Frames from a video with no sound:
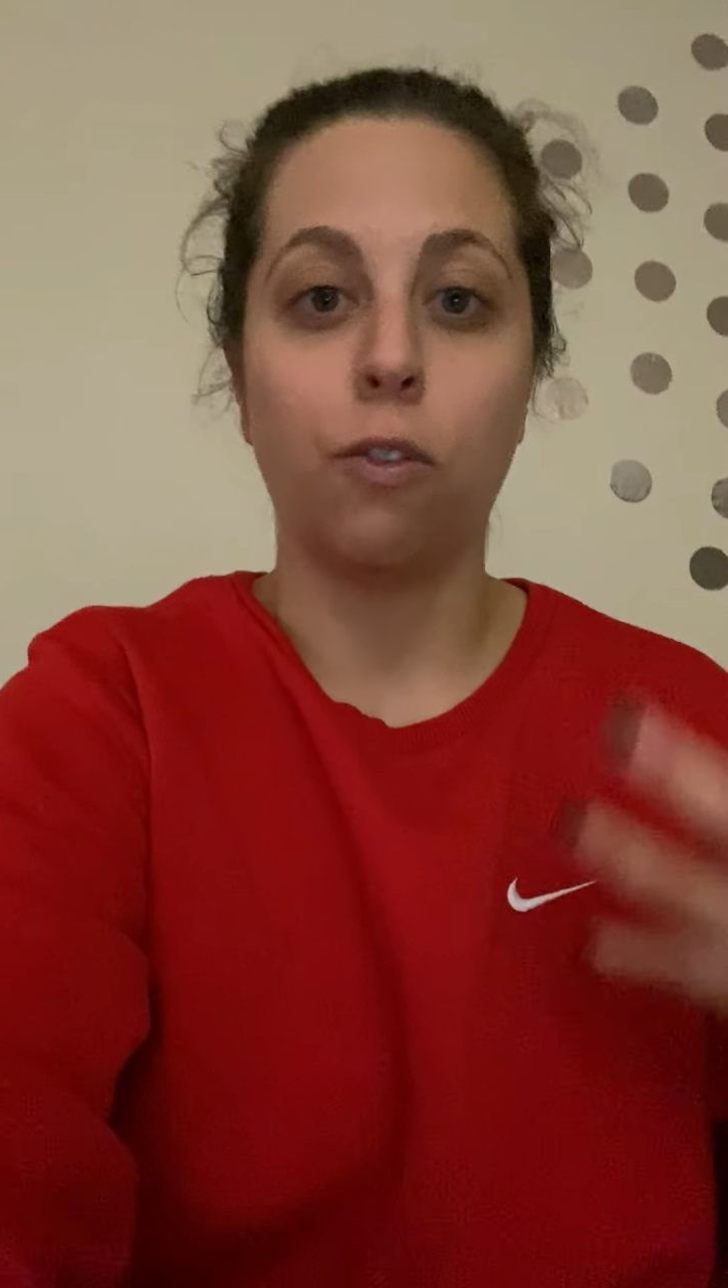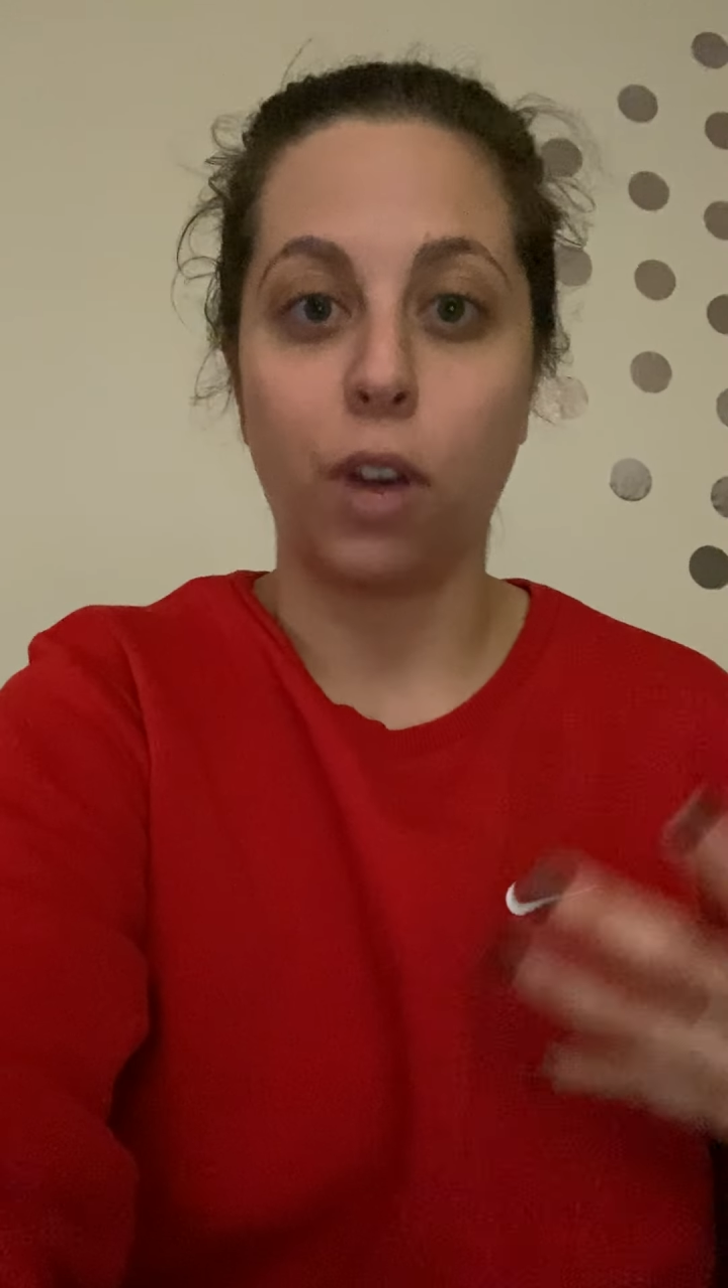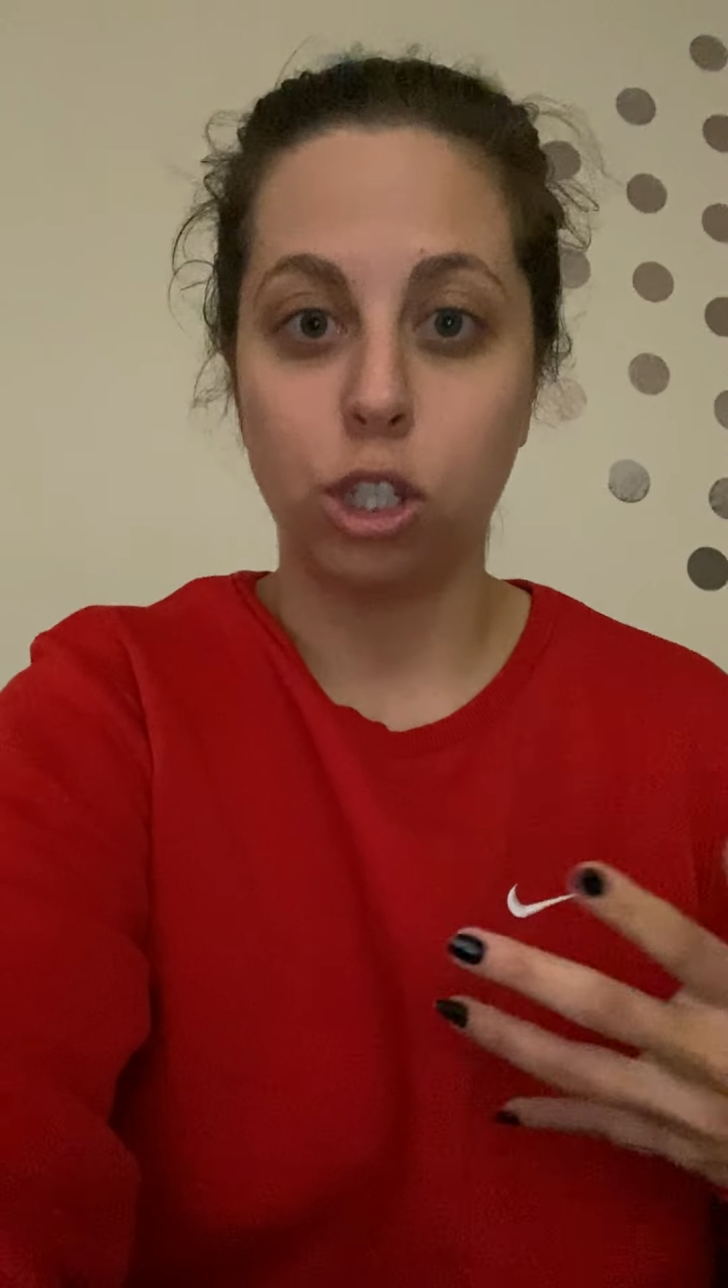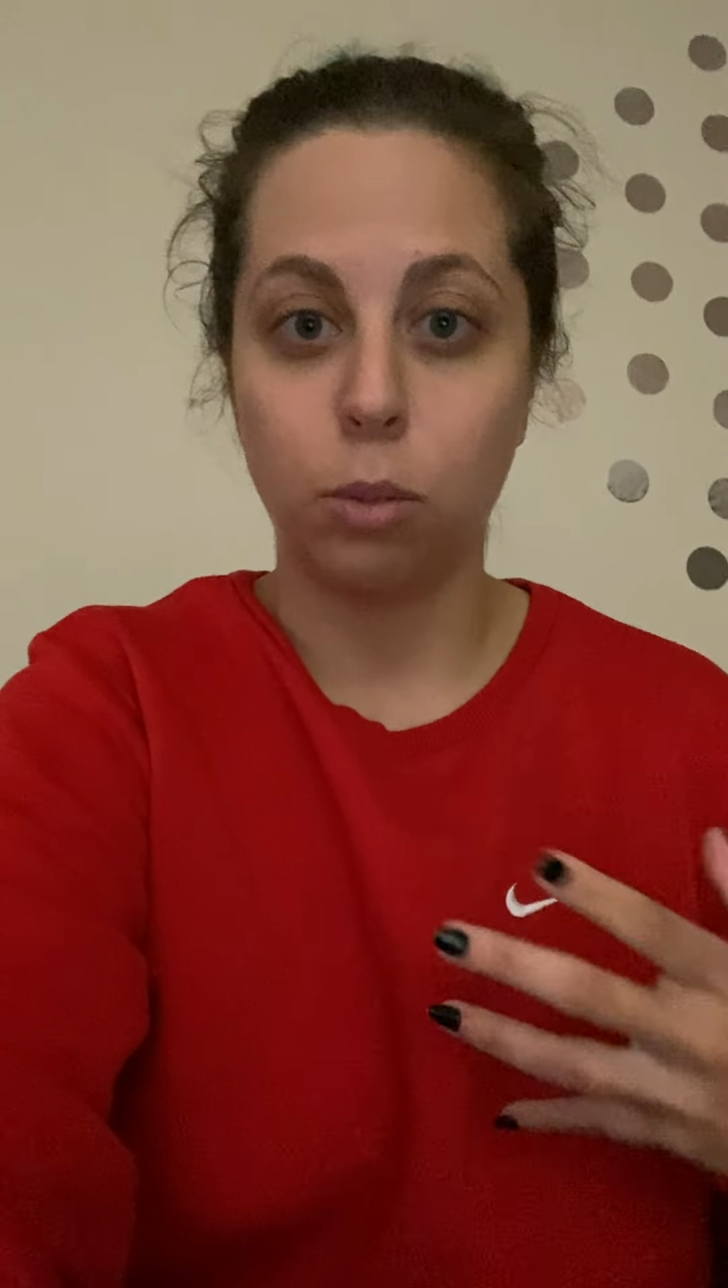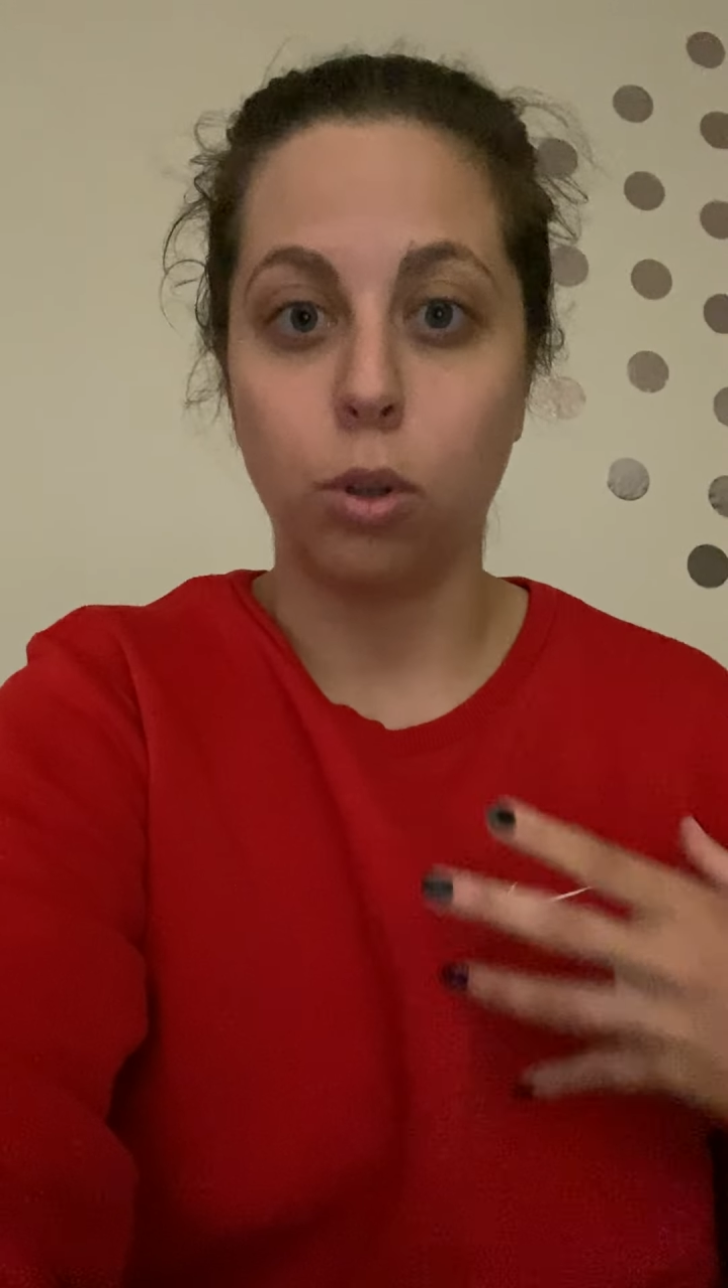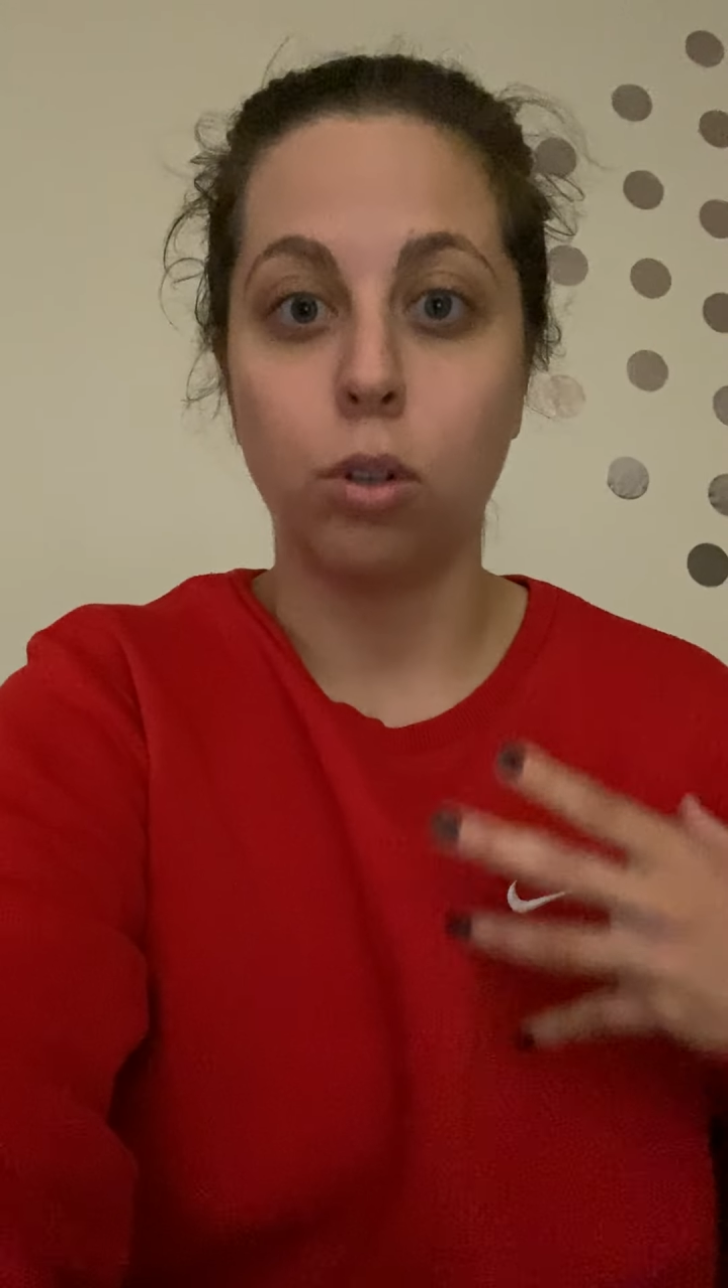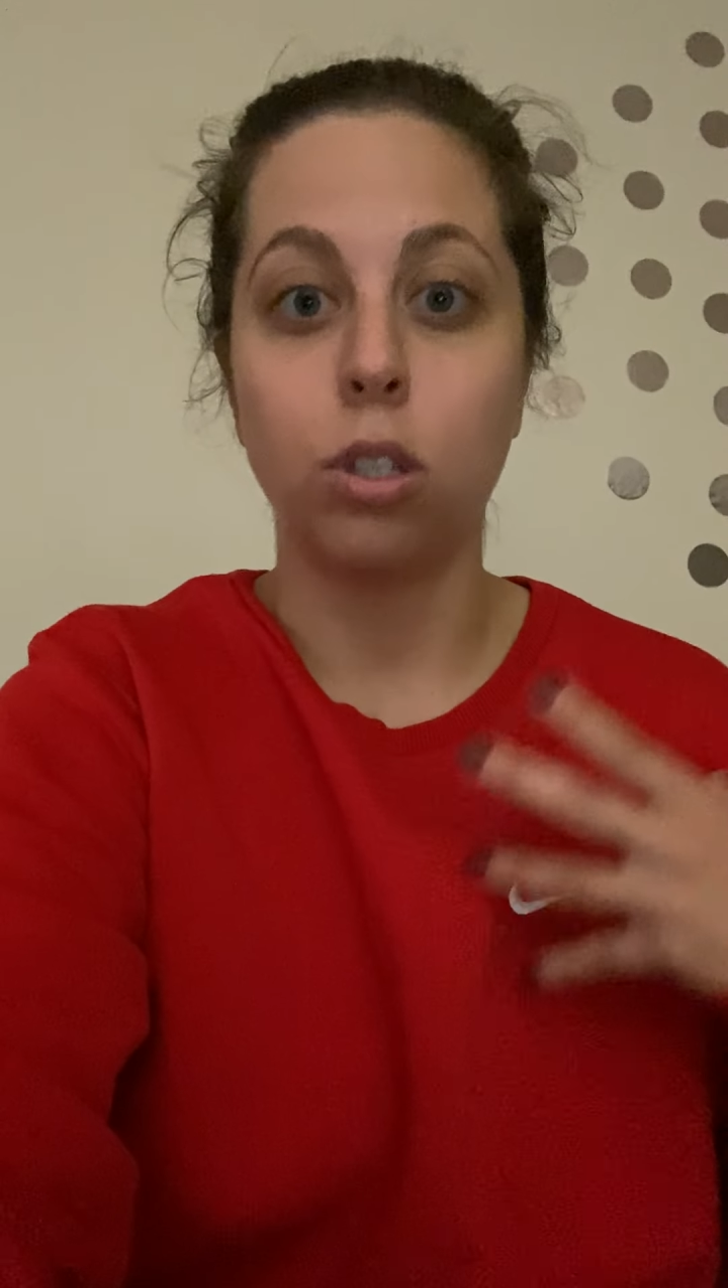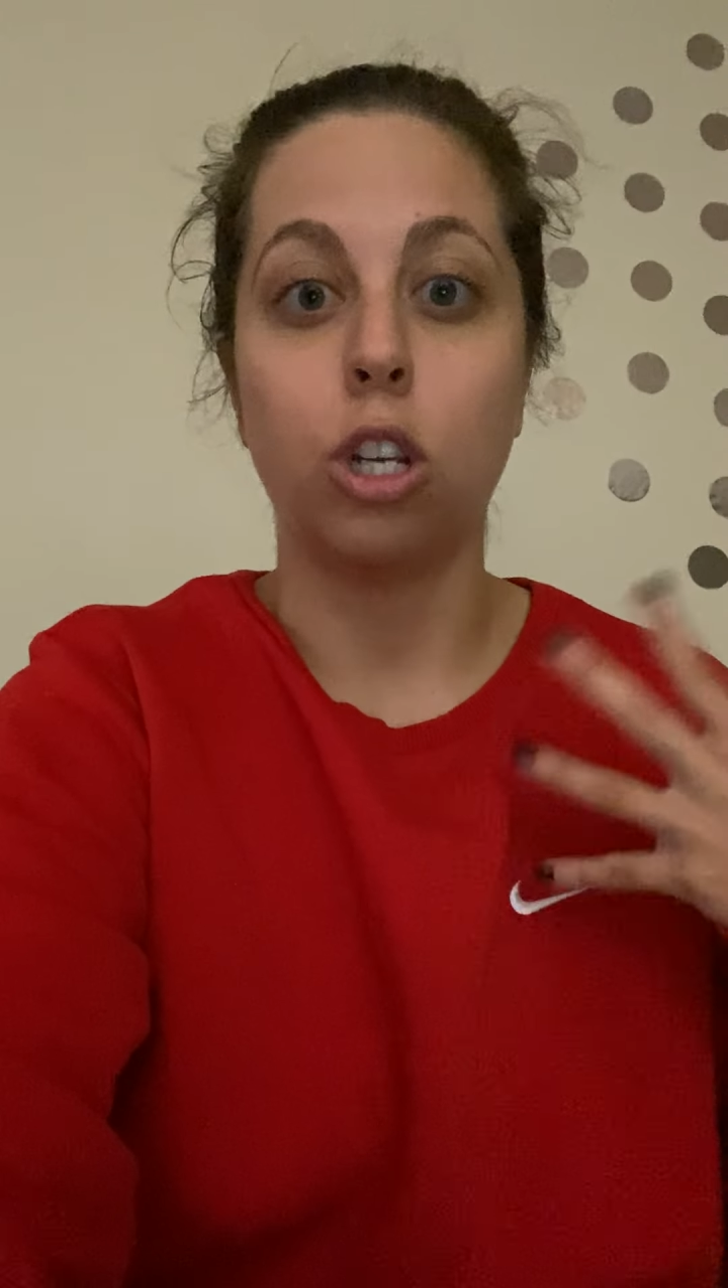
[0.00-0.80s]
vegetables,